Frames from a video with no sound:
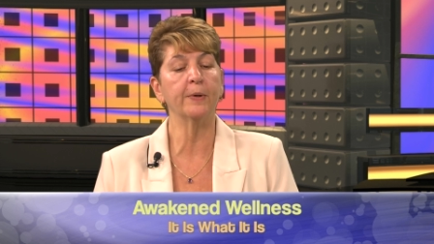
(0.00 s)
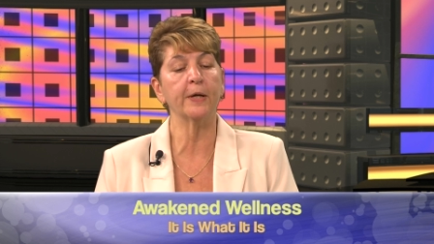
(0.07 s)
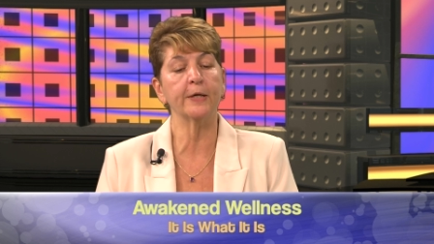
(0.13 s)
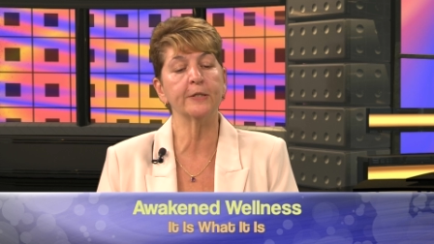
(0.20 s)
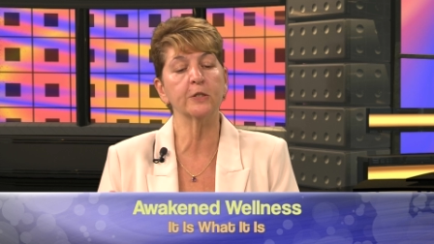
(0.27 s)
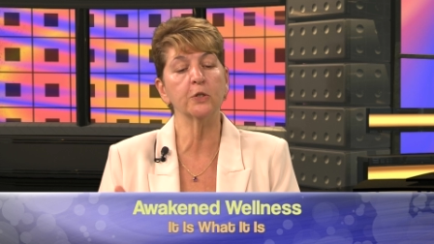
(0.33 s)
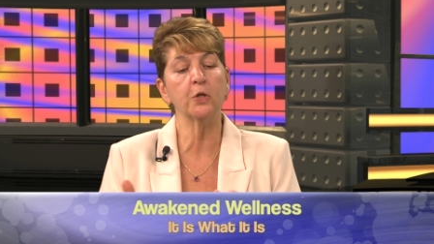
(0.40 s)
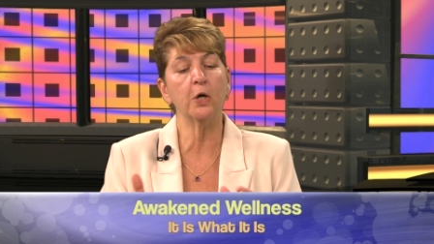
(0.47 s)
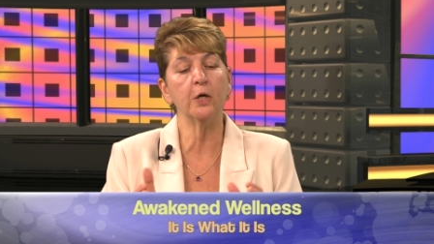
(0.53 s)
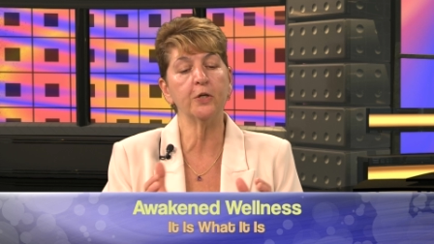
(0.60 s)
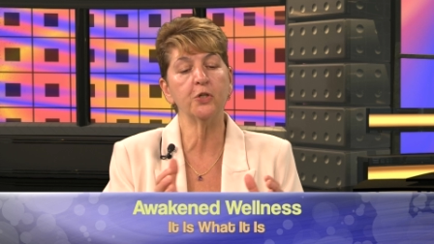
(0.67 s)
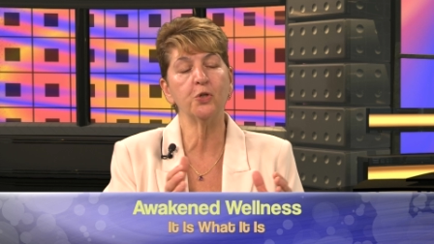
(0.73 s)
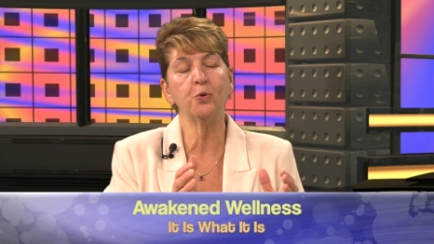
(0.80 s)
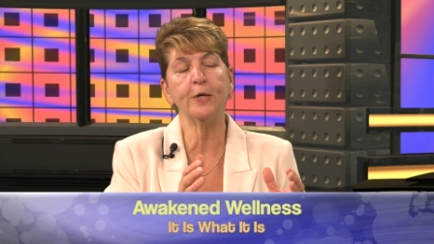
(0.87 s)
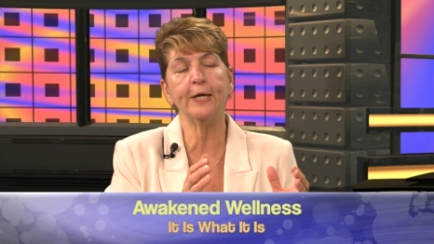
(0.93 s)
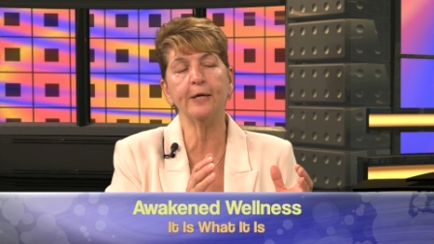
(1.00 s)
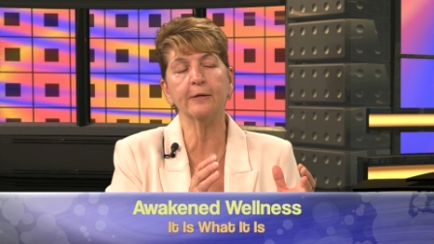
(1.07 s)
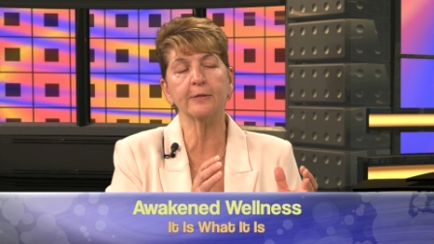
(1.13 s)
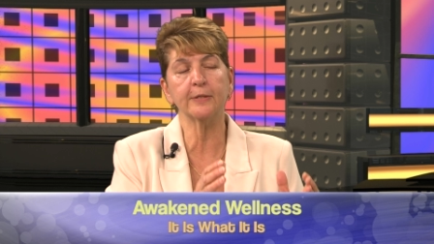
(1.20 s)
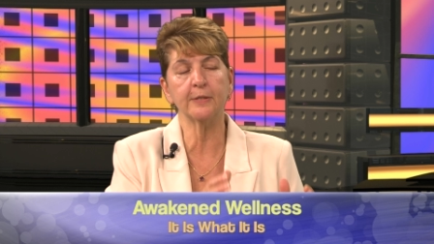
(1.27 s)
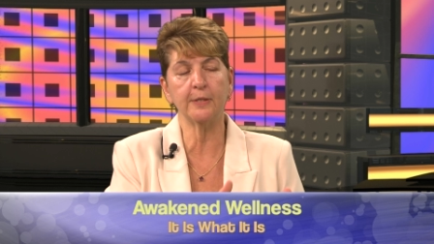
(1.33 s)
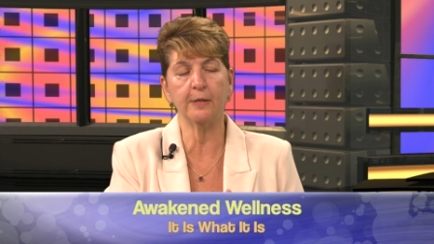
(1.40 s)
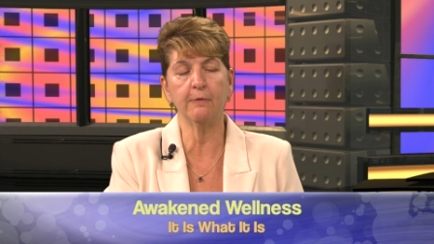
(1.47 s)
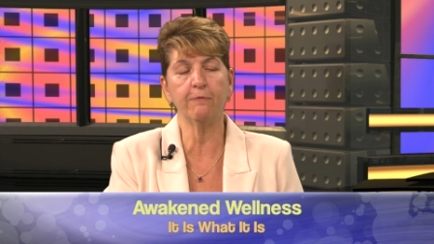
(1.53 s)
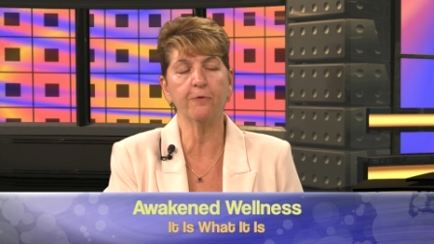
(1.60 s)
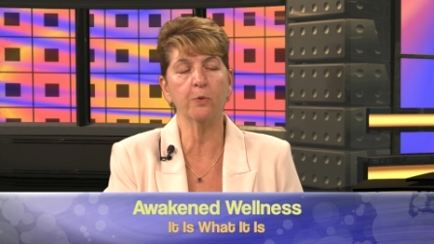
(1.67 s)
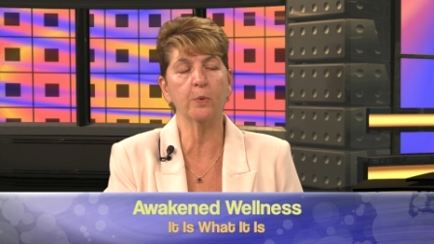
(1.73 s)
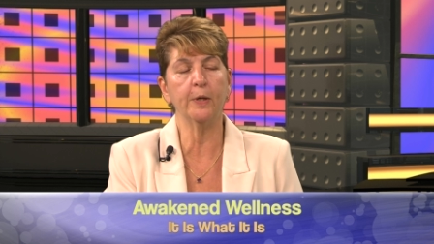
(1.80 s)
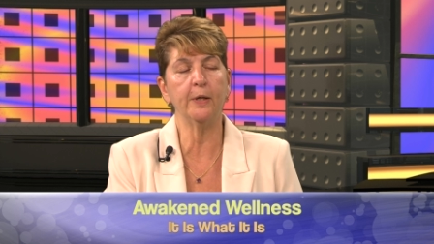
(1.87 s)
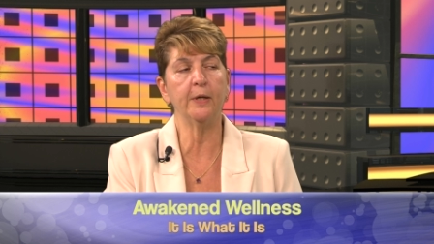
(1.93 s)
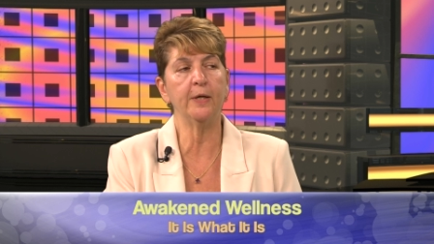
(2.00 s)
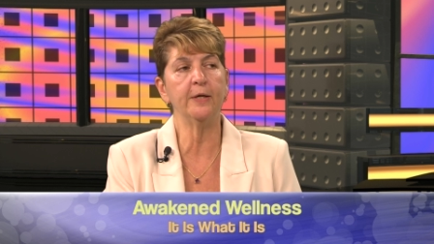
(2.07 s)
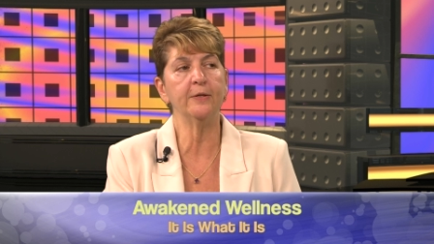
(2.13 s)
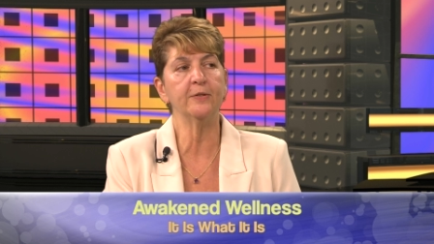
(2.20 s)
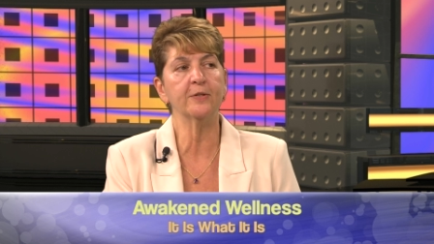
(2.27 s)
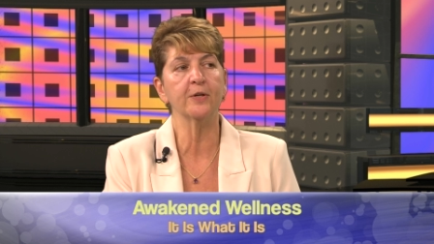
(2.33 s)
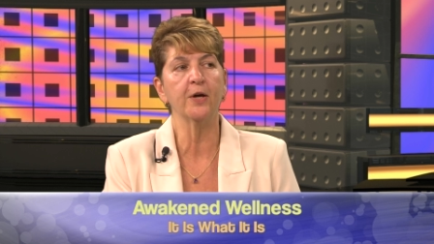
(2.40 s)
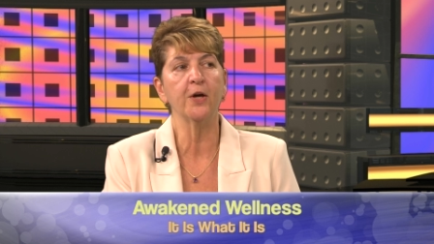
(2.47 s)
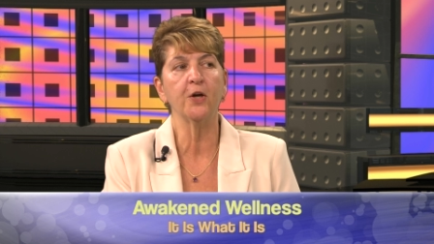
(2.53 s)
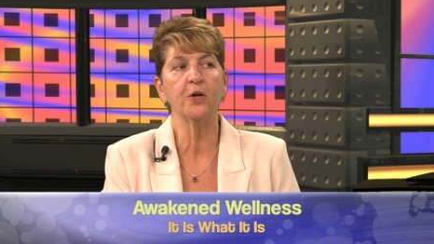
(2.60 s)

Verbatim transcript: But as long as you can't see it for what it is,